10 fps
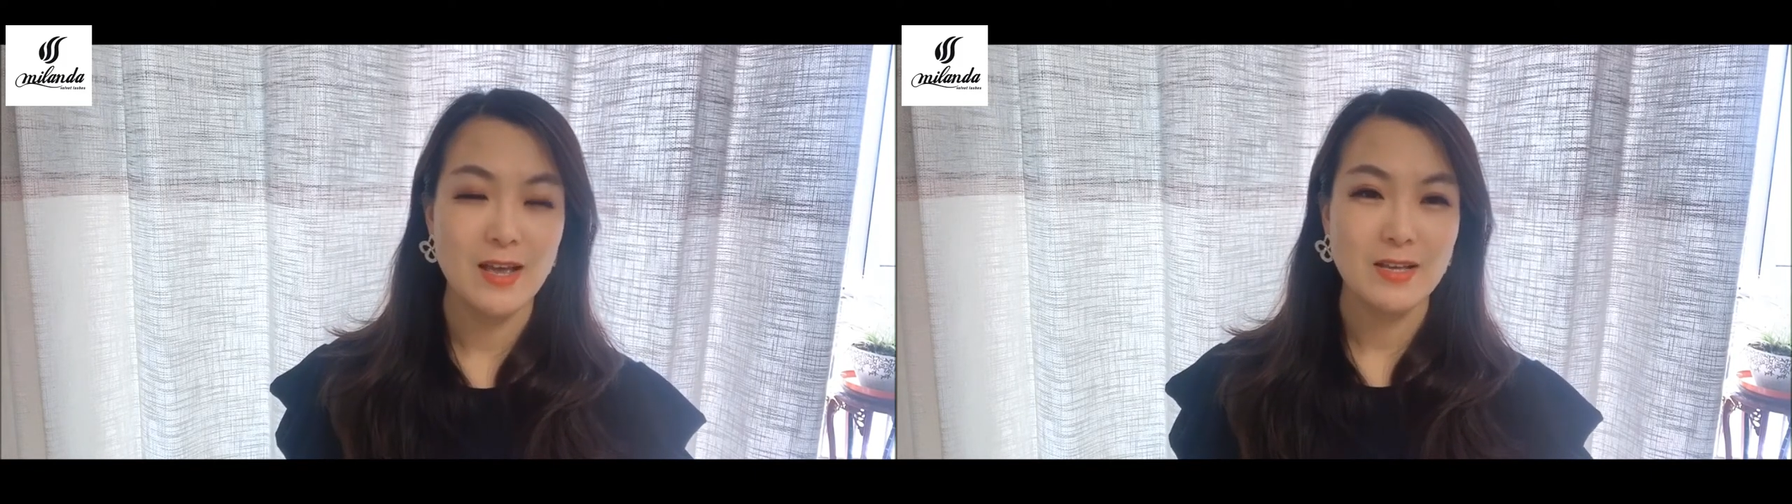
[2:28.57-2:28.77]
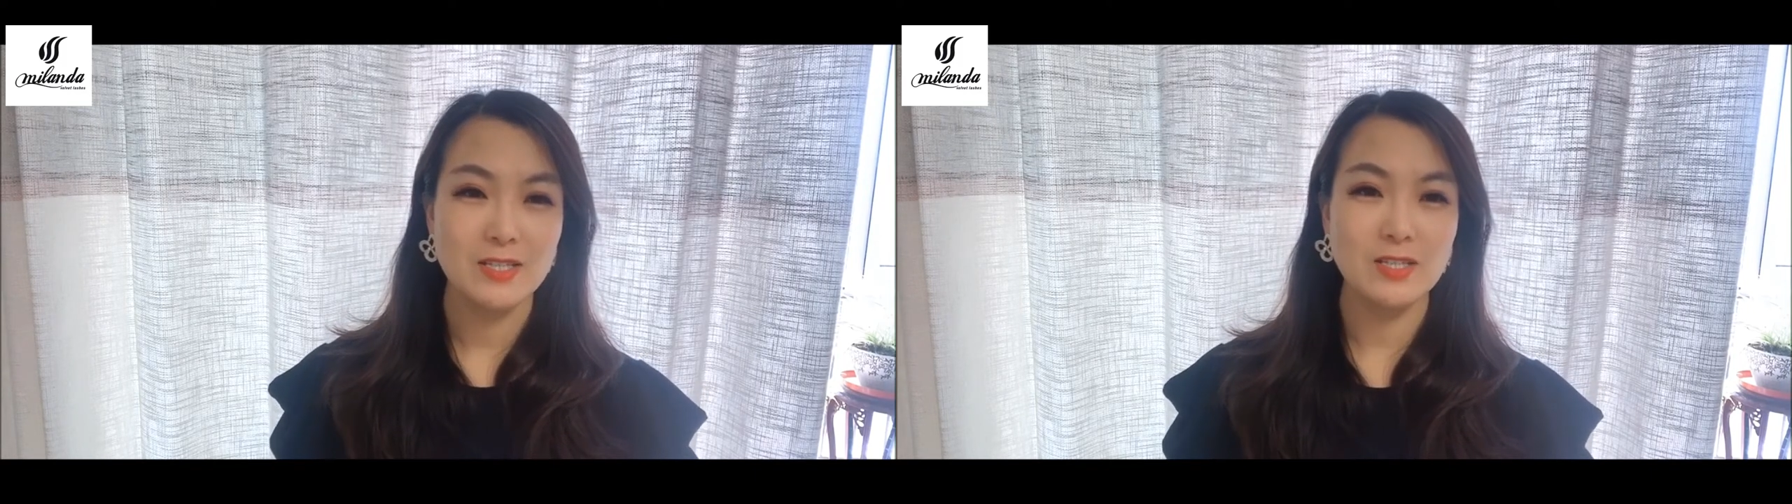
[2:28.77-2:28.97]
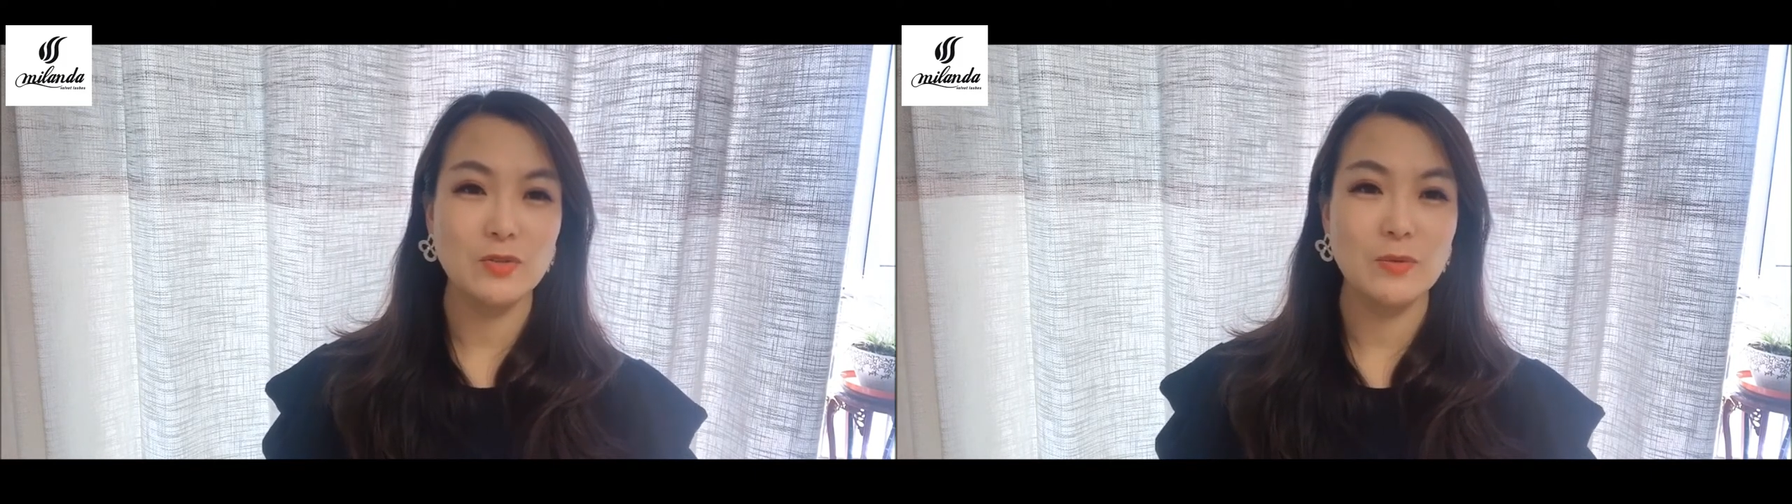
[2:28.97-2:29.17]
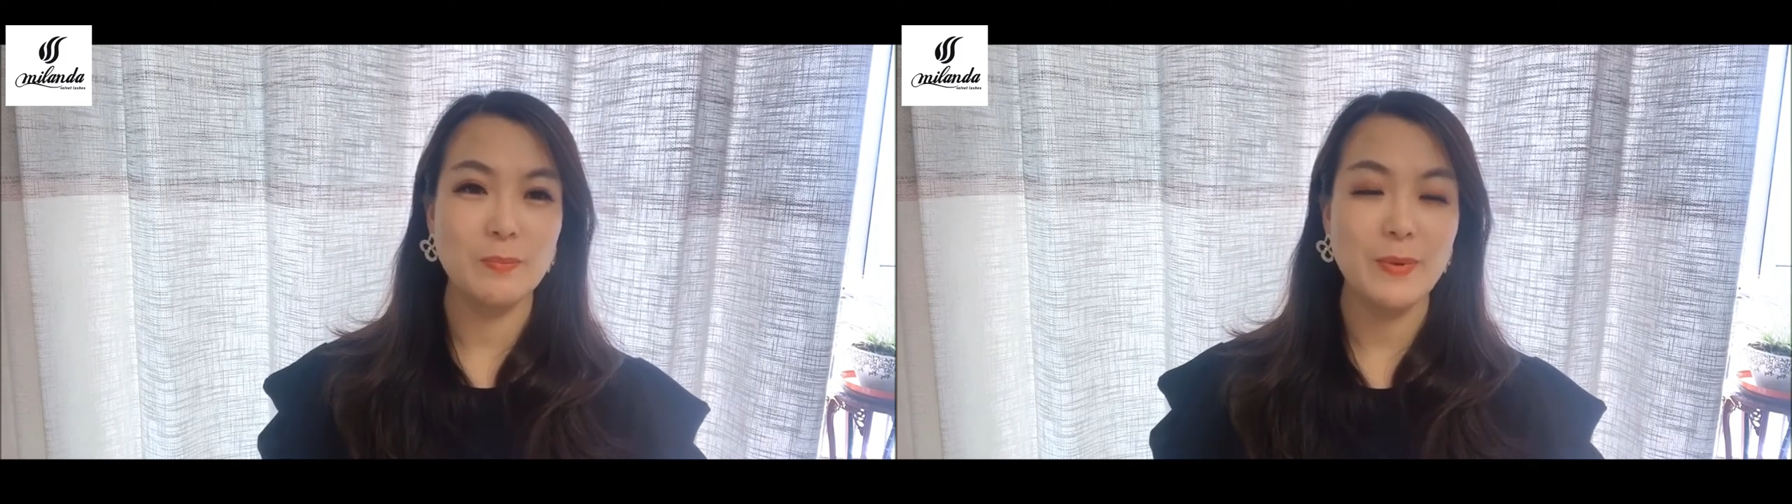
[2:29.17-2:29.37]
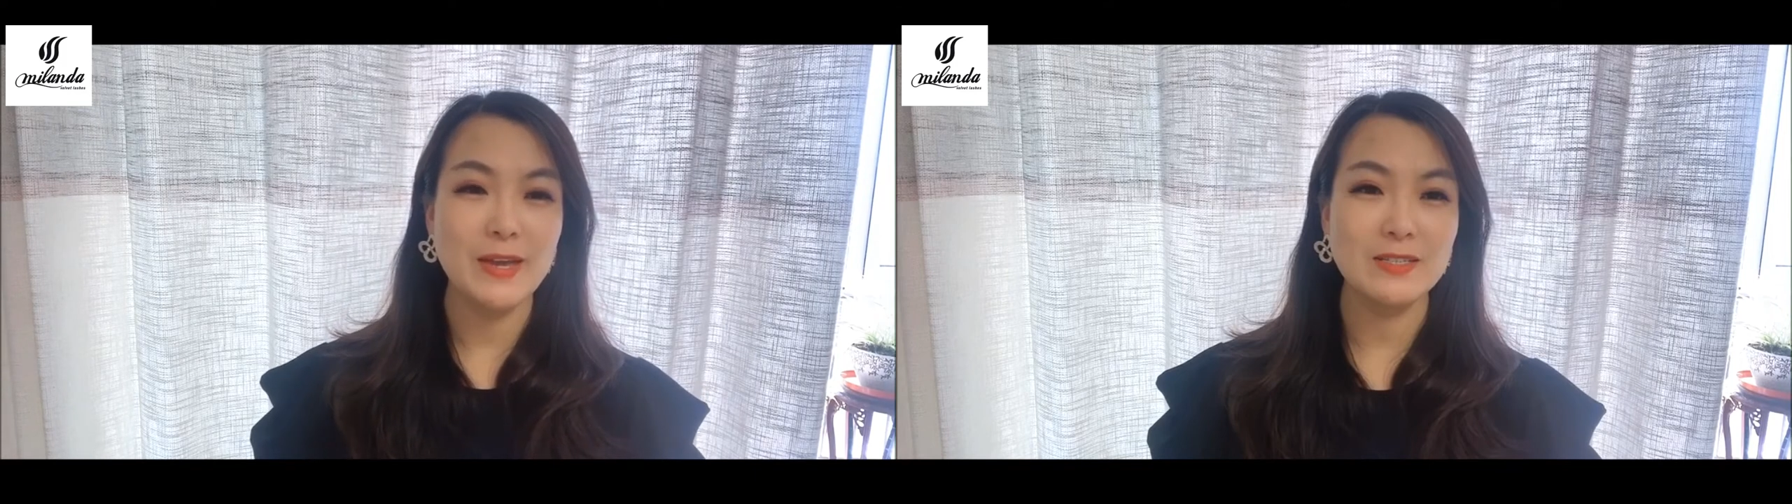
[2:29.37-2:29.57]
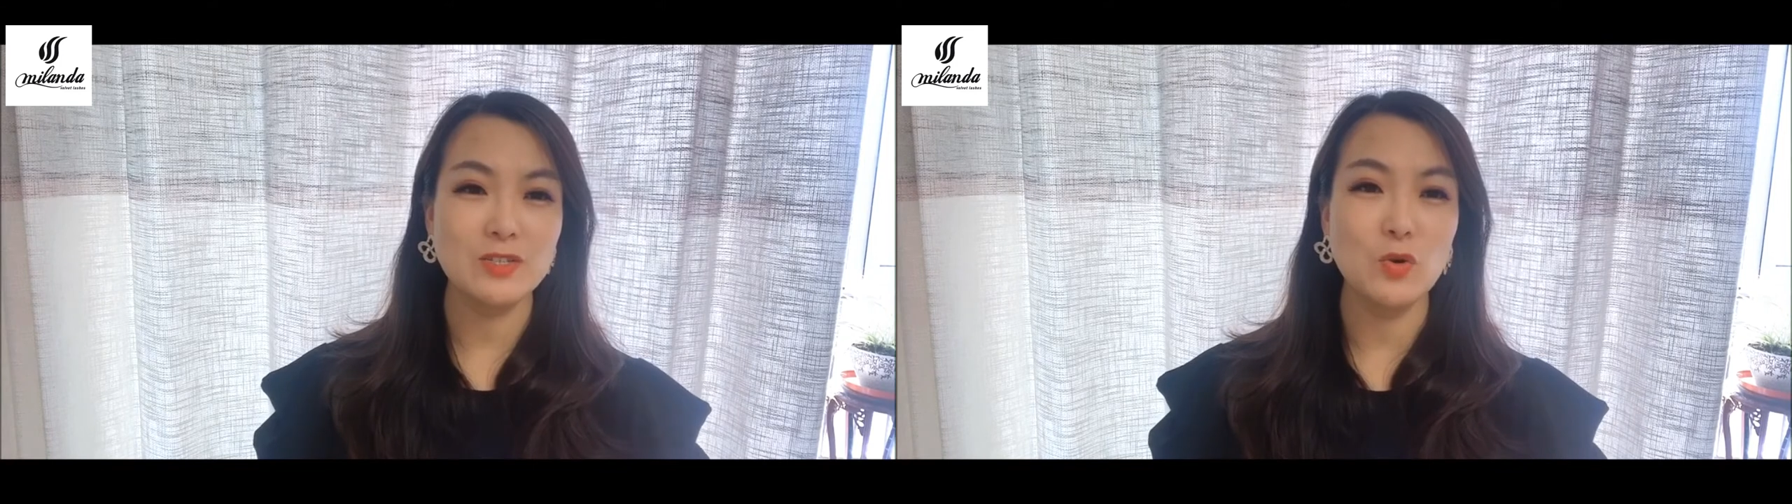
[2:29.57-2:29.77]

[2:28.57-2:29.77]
So the best